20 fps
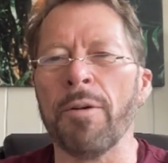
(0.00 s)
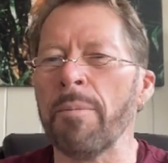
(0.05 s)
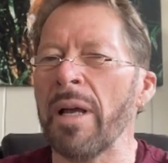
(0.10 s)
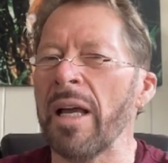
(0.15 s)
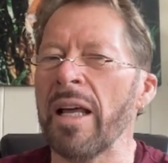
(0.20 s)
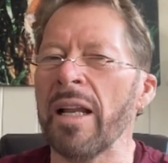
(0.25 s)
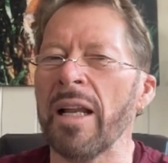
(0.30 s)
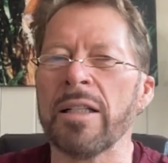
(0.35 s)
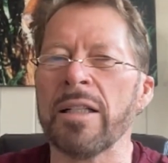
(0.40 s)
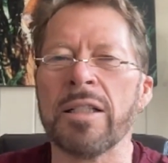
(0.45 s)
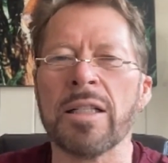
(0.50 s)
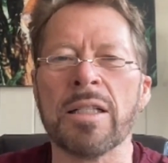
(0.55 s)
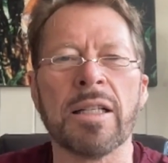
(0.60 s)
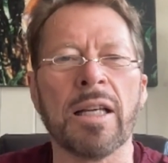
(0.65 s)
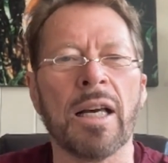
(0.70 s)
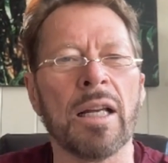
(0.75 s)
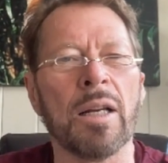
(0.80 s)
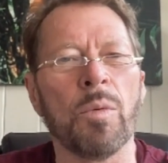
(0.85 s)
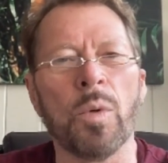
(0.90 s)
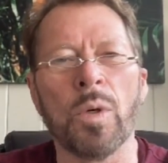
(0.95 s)
And I just
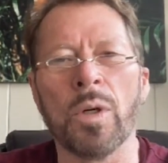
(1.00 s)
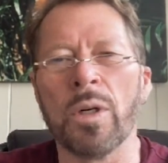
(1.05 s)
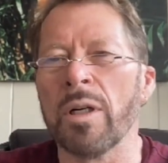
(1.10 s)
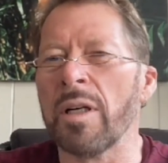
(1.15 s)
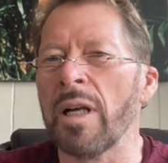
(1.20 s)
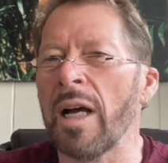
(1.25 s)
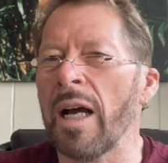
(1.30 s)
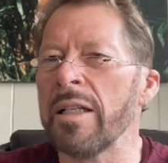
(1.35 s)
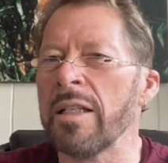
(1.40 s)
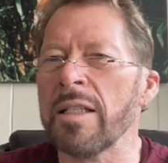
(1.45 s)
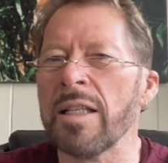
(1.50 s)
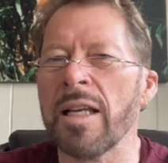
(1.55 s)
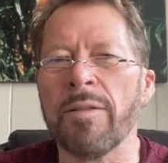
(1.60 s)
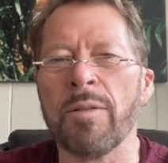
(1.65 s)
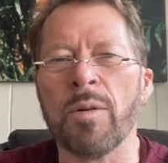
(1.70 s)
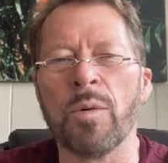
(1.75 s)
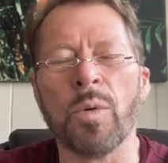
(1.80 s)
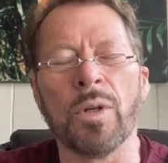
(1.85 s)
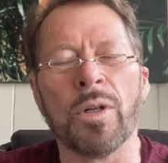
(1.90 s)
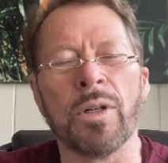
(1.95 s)
got a word. I just
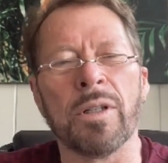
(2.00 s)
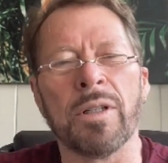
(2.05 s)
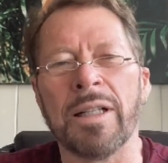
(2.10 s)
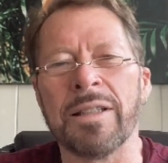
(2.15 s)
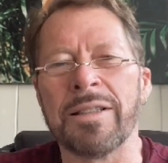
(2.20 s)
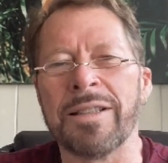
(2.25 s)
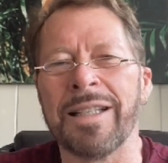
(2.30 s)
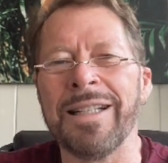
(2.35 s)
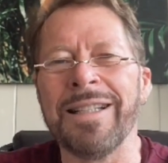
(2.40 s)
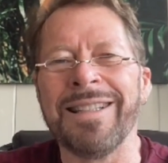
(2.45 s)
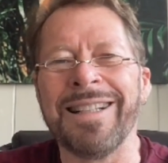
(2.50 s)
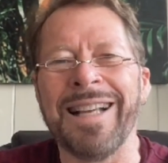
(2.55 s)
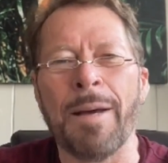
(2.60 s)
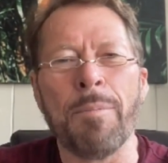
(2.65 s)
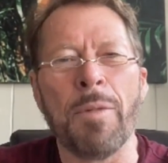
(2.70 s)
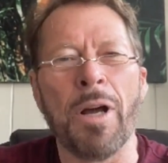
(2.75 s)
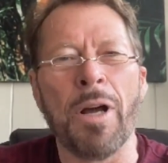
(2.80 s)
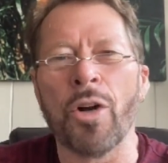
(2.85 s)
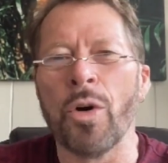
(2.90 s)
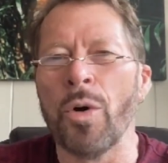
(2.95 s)
have a word. See,
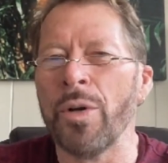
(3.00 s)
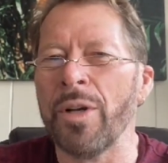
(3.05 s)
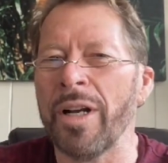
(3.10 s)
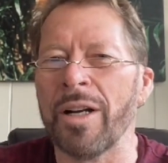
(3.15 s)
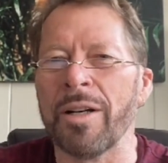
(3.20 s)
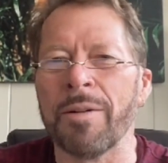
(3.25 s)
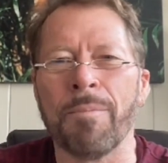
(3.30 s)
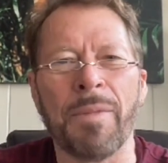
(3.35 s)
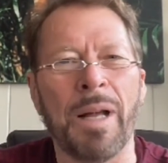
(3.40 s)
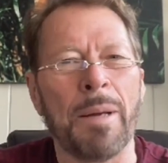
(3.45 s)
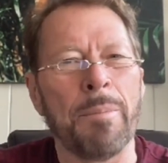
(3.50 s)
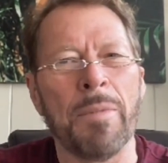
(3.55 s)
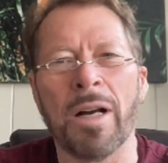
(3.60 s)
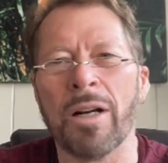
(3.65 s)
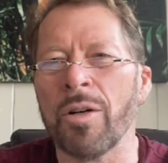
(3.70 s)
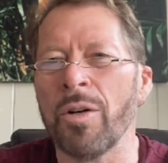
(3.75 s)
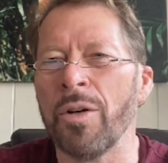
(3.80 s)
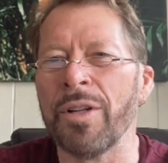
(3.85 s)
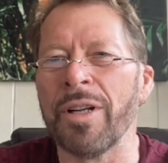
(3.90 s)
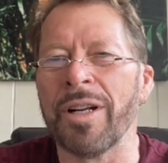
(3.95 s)
I'm not going there. I'm
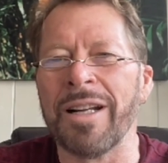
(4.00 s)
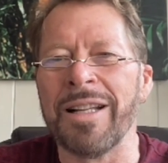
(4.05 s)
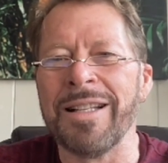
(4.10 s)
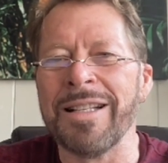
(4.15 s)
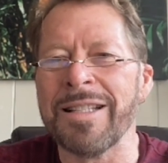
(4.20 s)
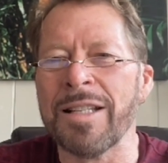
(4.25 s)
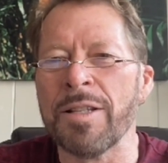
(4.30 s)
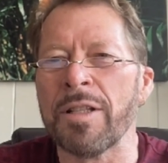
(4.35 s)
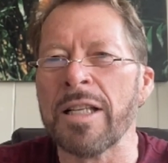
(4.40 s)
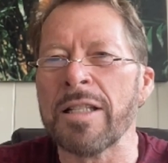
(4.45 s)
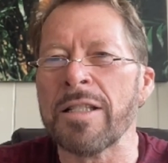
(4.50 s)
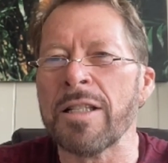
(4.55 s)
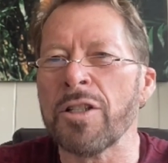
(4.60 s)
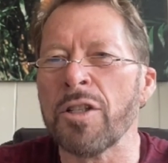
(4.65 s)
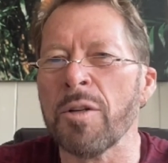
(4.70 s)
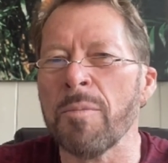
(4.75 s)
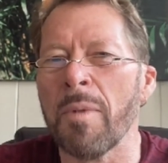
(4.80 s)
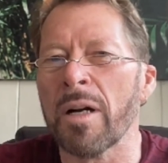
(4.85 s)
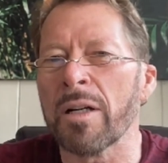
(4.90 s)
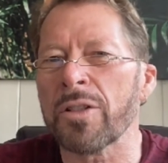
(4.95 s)
not going there. This is
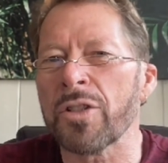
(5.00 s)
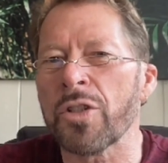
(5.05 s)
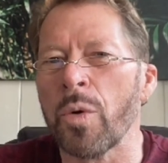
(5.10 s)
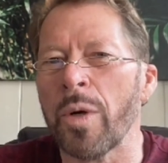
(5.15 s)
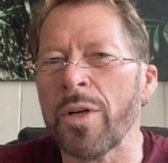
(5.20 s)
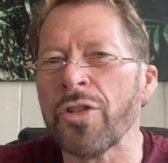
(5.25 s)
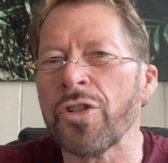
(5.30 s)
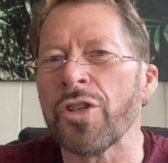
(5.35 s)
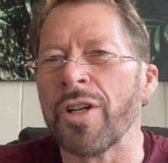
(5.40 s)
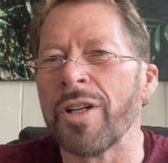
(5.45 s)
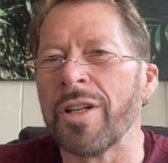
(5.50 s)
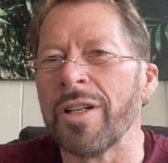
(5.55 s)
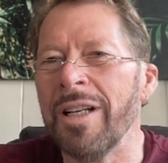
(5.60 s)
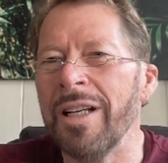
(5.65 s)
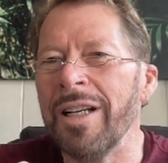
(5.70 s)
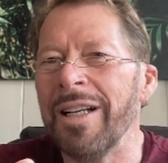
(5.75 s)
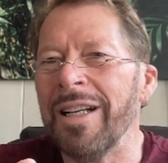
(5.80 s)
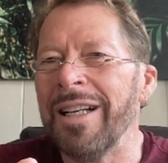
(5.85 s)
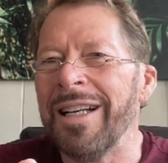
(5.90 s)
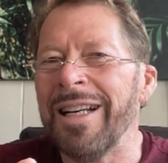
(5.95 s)
the question.
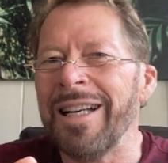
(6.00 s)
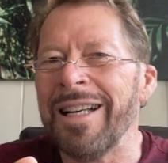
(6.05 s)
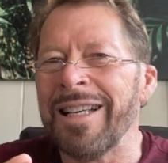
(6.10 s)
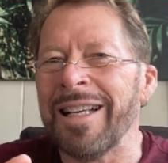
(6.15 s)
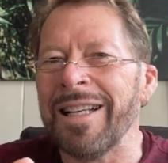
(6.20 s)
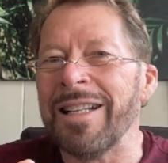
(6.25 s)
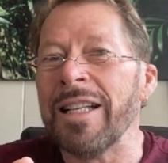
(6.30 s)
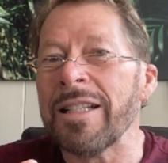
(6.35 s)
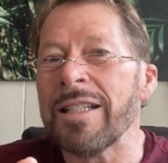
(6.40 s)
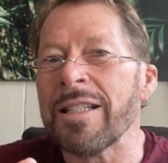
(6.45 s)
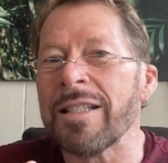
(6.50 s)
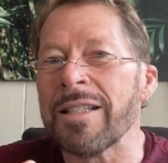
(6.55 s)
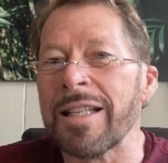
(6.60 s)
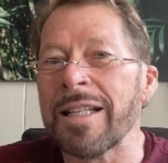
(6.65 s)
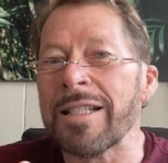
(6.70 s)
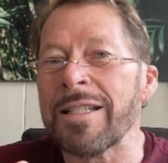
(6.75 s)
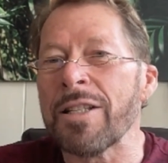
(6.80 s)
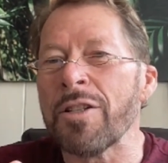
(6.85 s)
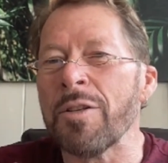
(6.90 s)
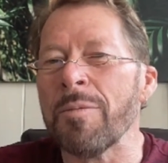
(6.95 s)
And this
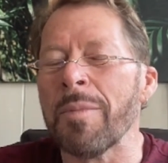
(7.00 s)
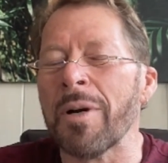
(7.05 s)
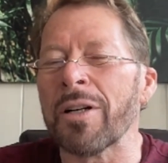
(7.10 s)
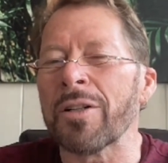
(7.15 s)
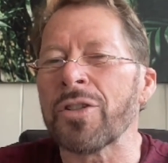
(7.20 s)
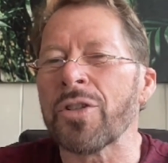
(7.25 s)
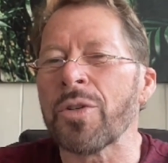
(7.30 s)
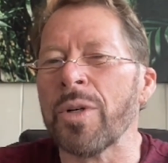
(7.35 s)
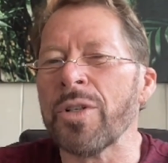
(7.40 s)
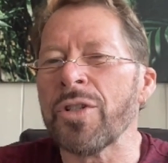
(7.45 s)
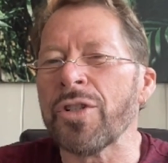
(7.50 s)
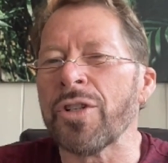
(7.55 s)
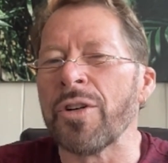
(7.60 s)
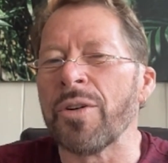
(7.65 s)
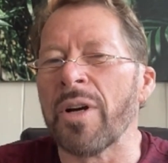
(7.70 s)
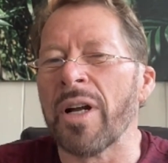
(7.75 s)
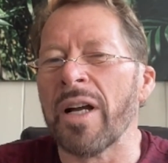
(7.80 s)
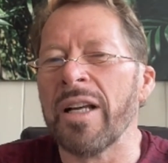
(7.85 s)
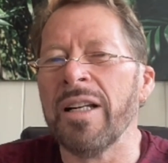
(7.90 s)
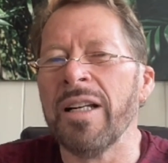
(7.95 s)
is the Mark's
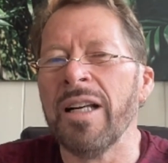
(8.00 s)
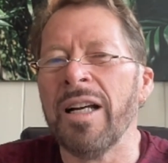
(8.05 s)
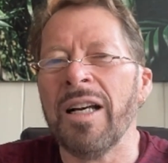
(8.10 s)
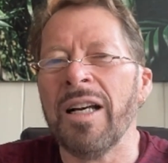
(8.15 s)
question, right?